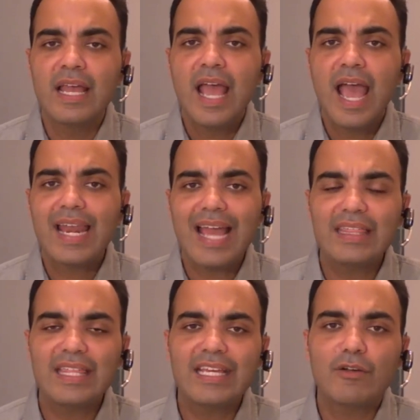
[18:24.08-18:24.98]
And I
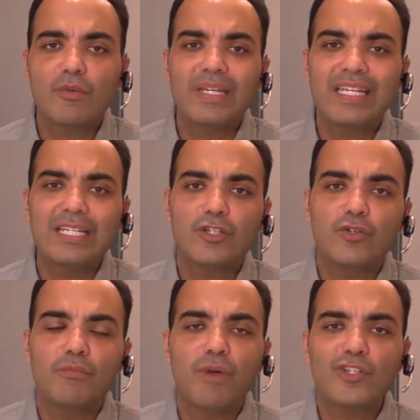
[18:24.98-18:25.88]
think we need to
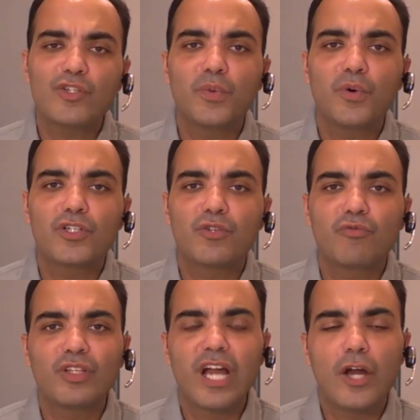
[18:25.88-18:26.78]
do much more to
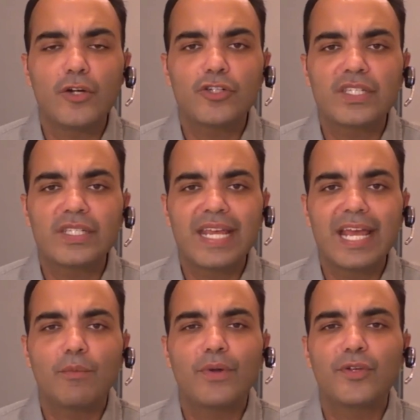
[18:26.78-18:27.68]
really
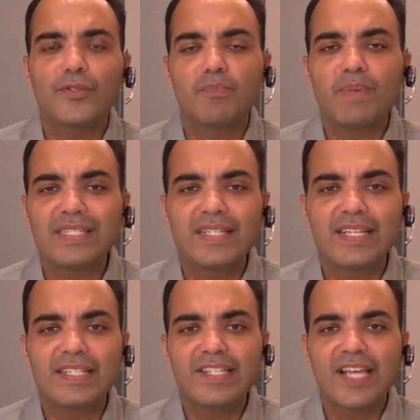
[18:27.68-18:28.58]
understand what those business
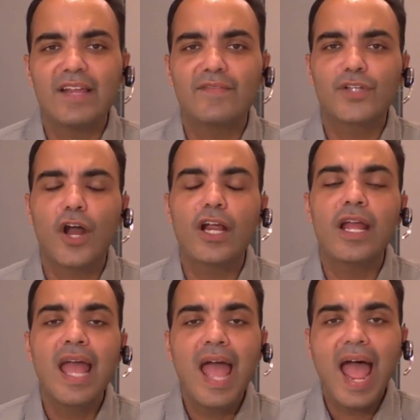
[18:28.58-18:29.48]
incentives are,
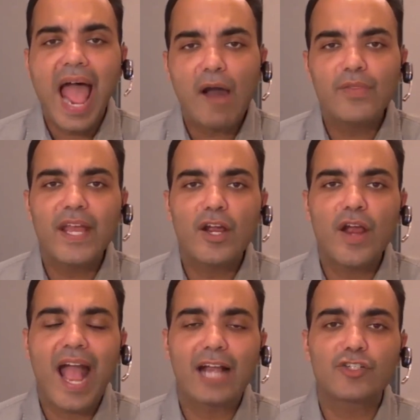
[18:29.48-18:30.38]
how they are
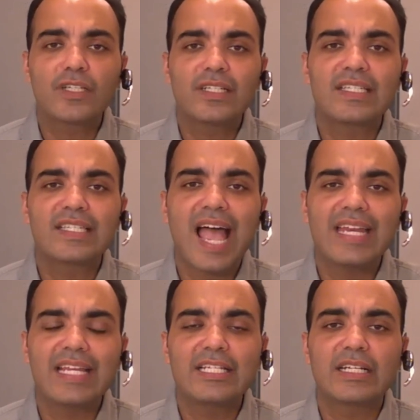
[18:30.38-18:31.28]
actually
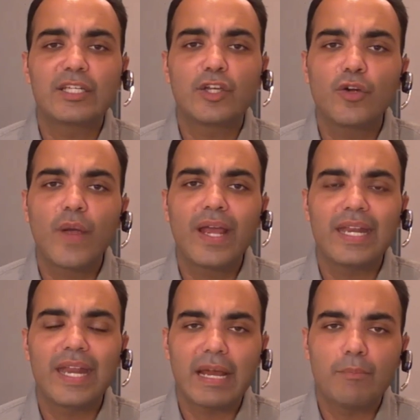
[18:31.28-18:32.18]
deciding to curate
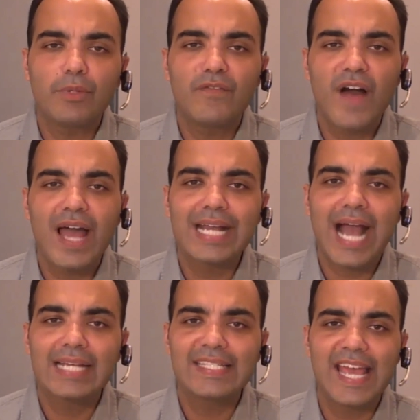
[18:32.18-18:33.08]
and amplify
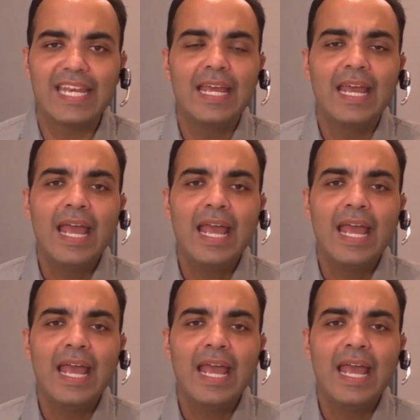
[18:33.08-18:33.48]
content.